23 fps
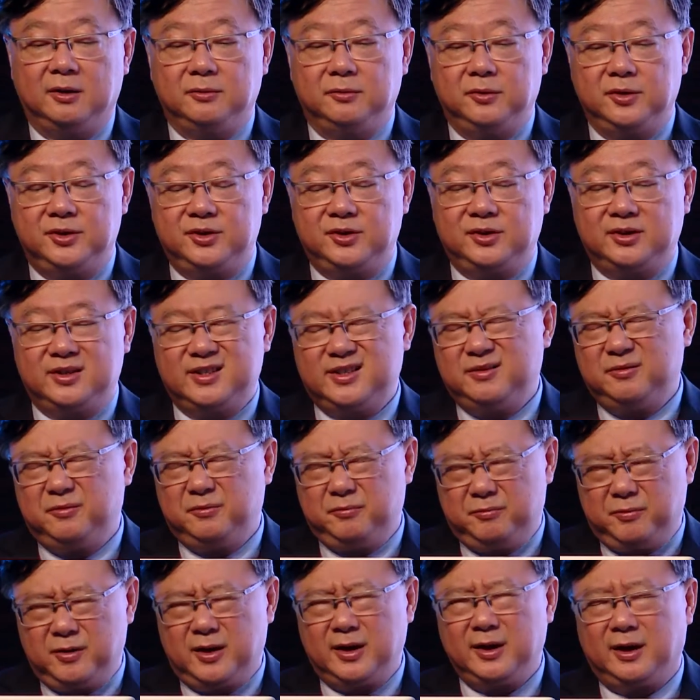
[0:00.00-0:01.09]
which is
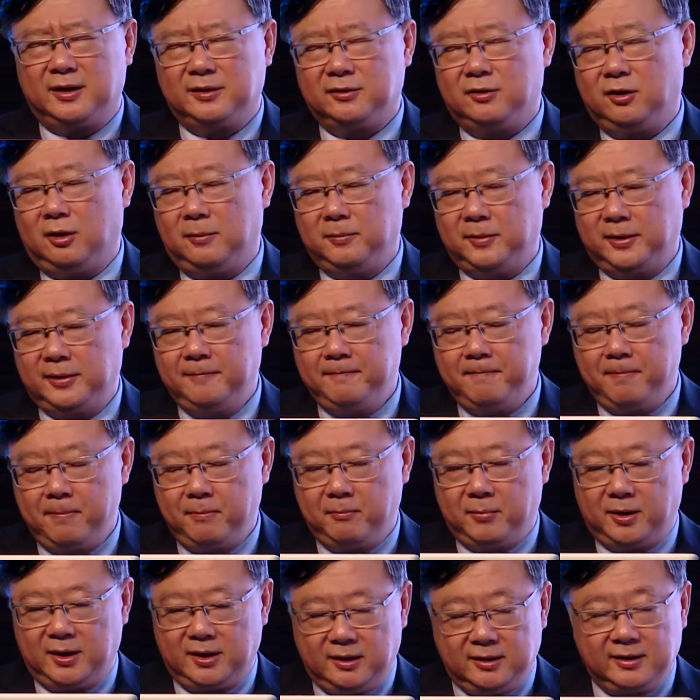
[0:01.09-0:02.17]
very uncommon,
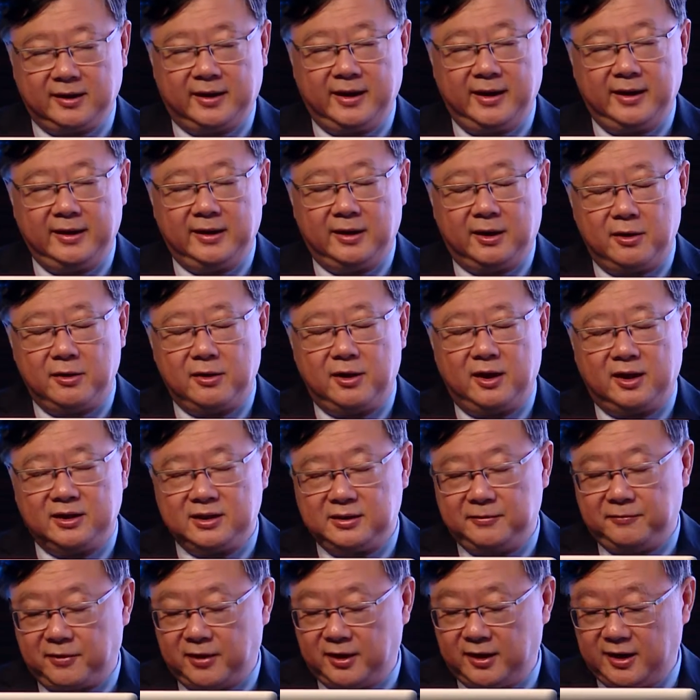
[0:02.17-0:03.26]
but again now
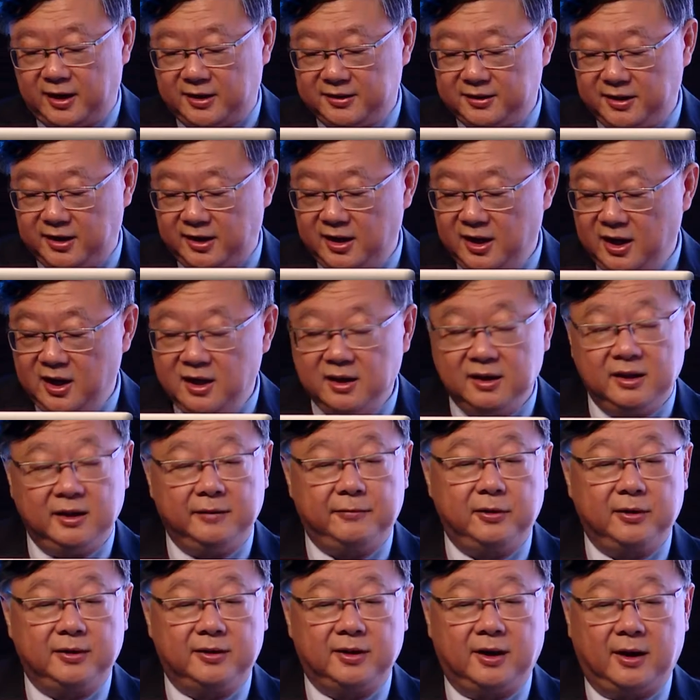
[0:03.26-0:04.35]
classified as a
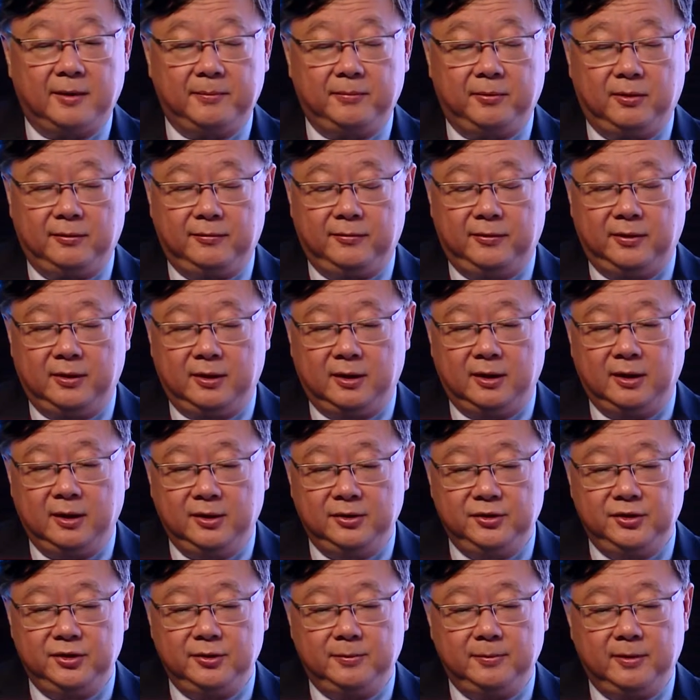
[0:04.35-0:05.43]
different type of
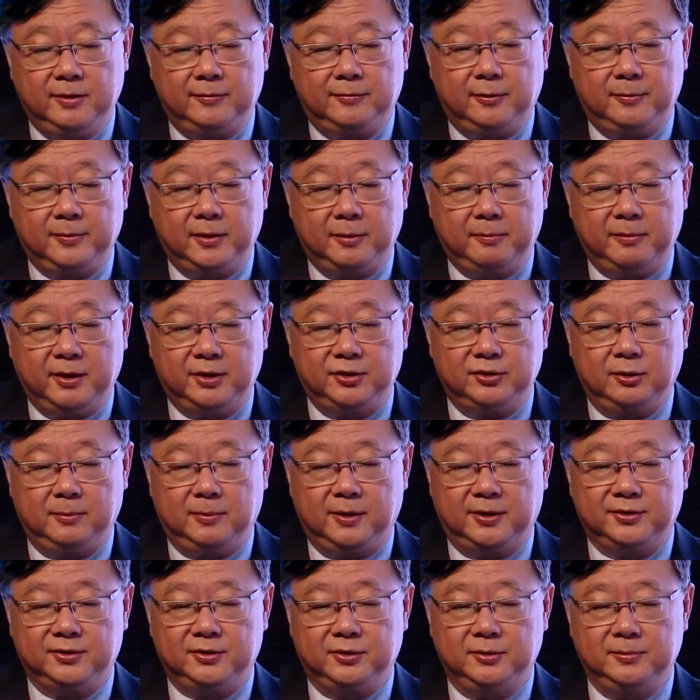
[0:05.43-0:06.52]
tumor from the
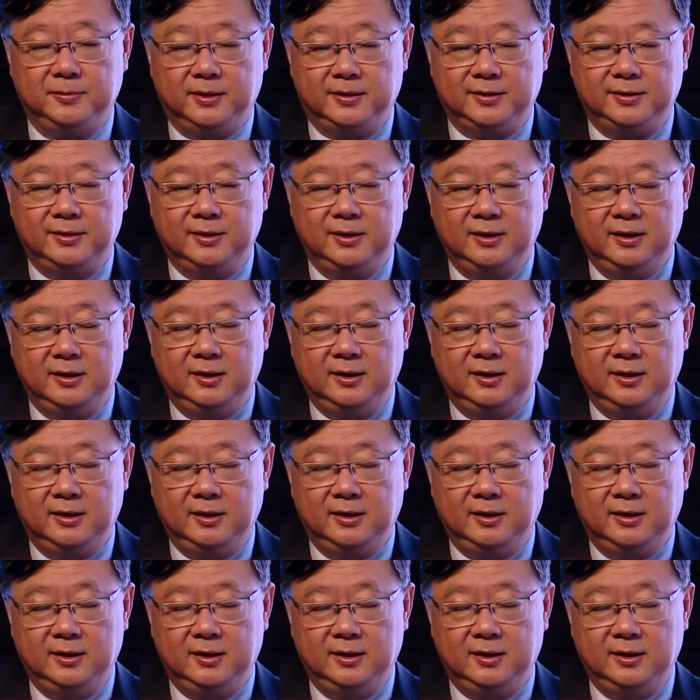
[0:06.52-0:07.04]
medulloblastomas.